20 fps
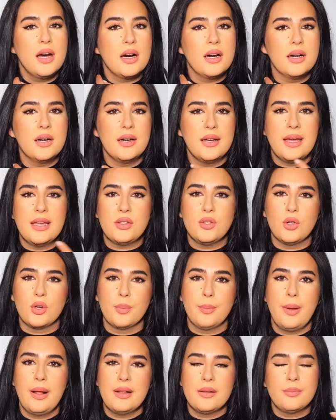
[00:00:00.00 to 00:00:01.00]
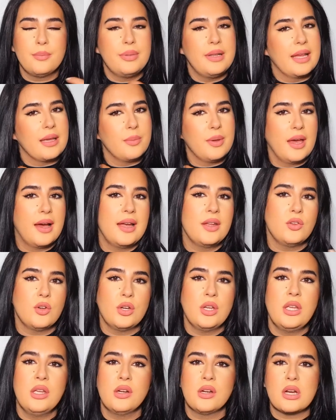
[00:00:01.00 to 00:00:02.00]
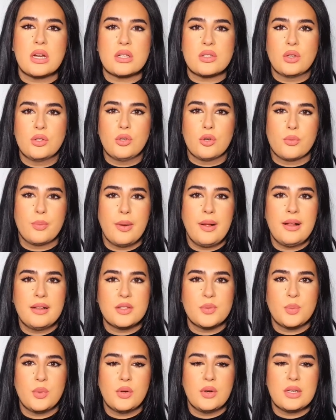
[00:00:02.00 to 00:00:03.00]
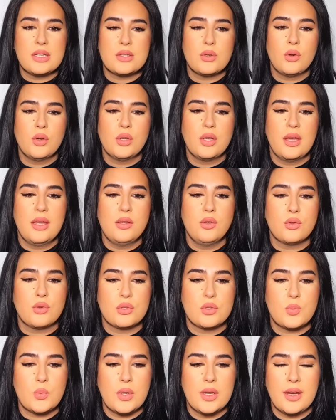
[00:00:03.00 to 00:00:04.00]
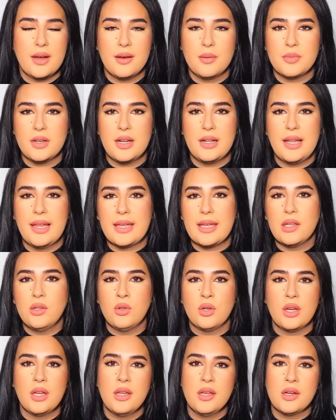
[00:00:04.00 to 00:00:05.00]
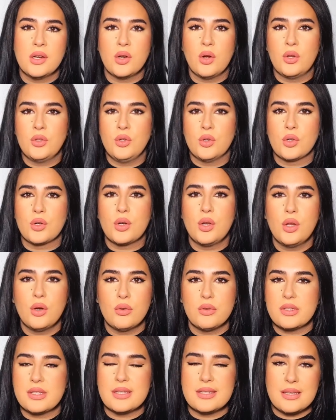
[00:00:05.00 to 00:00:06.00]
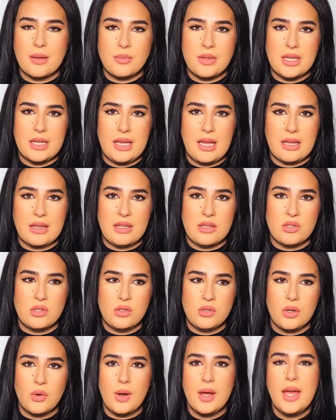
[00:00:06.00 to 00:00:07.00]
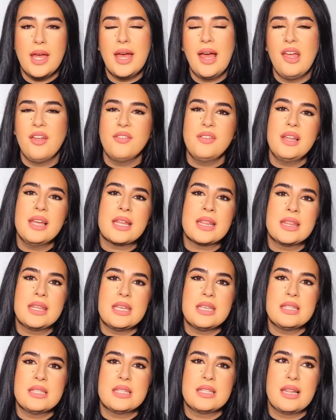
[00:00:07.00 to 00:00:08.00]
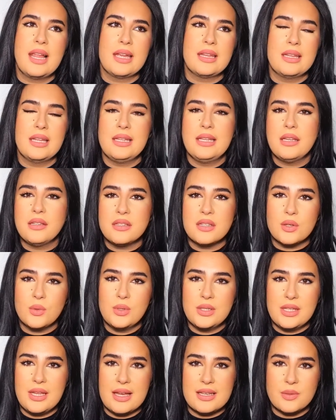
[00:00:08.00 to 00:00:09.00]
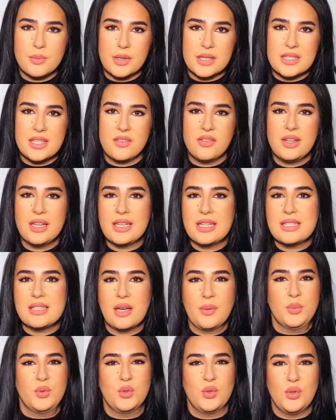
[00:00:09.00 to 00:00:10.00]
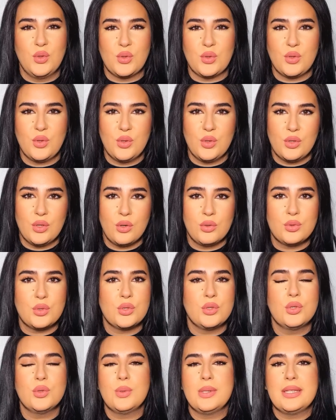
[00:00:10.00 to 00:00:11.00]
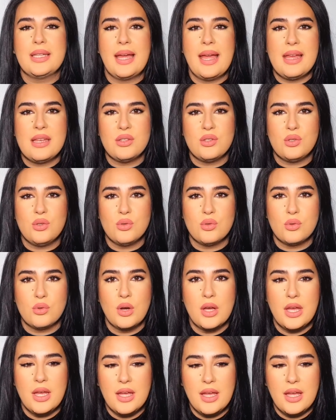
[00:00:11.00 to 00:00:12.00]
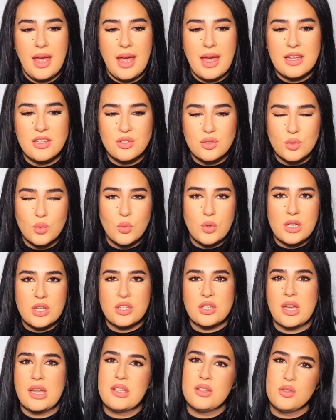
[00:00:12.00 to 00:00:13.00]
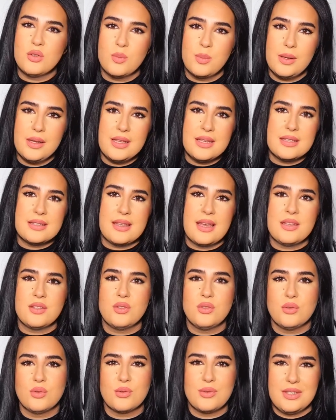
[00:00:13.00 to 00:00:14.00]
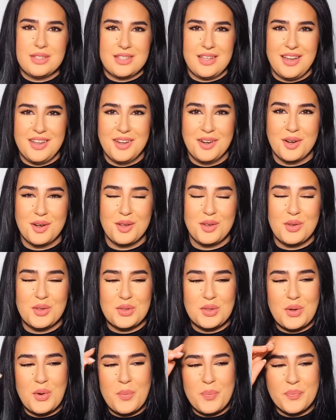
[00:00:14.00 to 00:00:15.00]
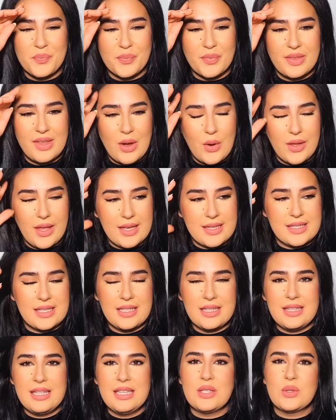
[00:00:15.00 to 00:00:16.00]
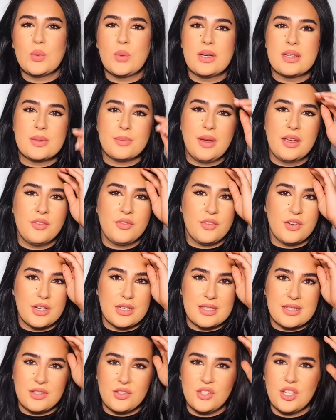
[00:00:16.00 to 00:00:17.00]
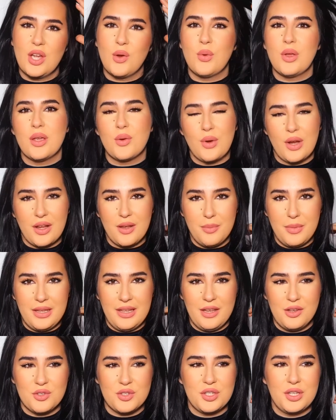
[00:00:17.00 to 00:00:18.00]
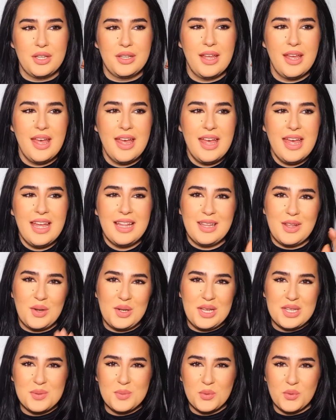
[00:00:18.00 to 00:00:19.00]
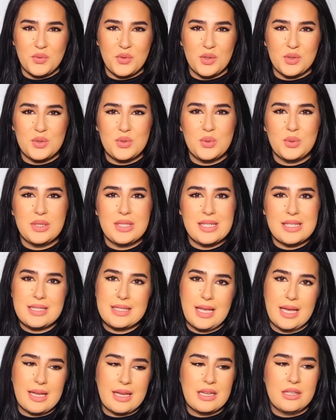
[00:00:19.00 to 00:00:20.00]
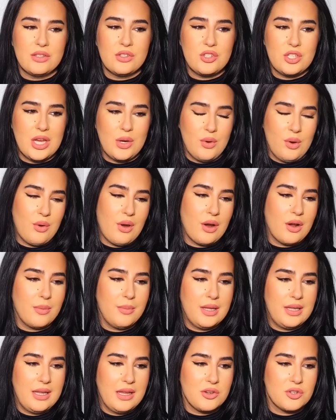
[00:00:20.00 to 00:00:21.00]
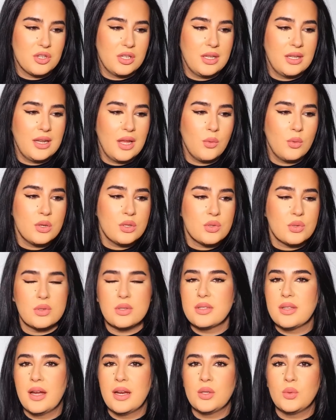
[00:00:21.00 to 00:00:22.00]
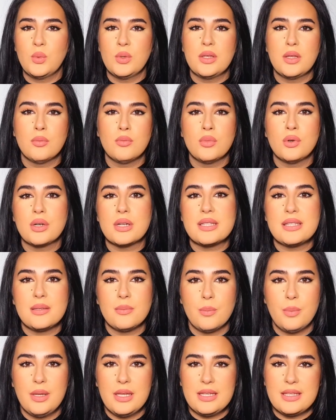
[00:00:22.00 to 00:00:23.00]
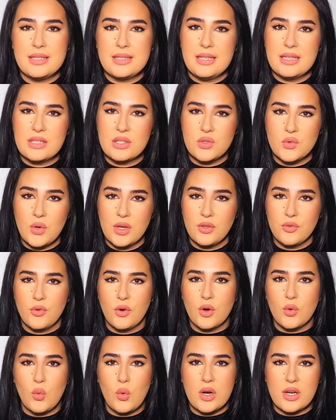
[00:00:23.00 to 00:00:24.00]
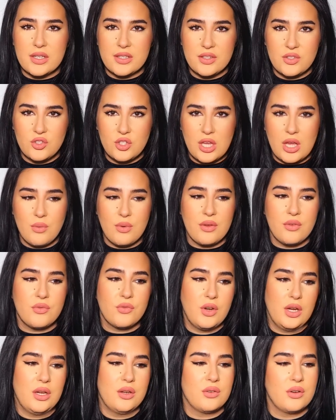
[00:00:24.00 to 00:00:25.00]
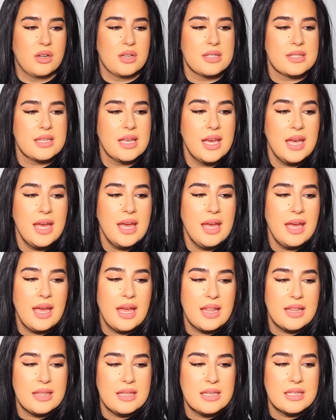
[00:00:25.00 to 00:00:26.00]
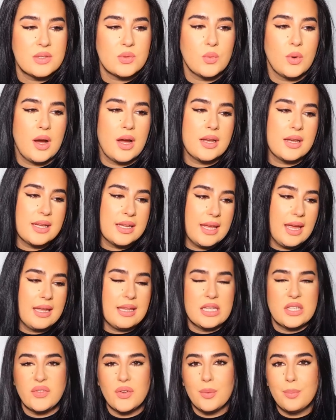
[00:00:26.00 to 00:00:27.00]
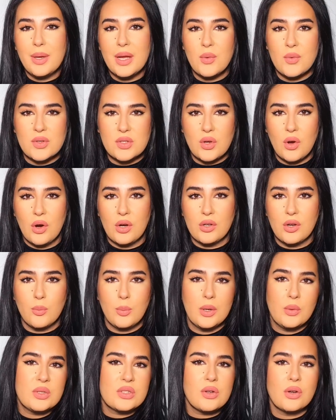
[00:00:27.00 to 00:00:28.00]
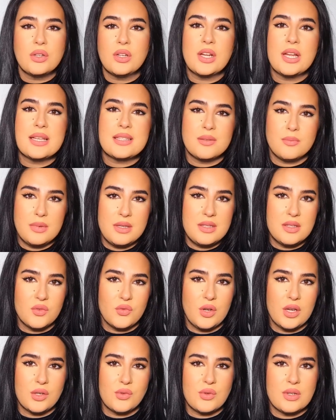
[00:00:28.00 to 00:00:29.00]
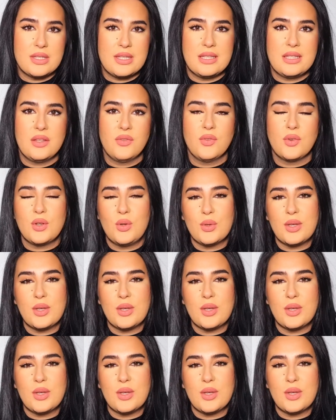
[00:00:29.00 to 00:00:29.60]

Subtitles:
at your, like behind your ears, on your pulse point, and you could spray Khamrah like in your hair, on your clothes, something like this, you know. I feel like these, like the nitty-gritty aspects, I feel like it's up to you, you know, to do it as you wish, as you please, as you desire, you know. Now, yes, this was my first cherry recommendation. Now let's move on to the second cherry recommendation, and I want to start with a more simplistic, straightforward cherry fragrance. And this one, again, is from Paris Corner. Paris Corner has amazing fragrances if you're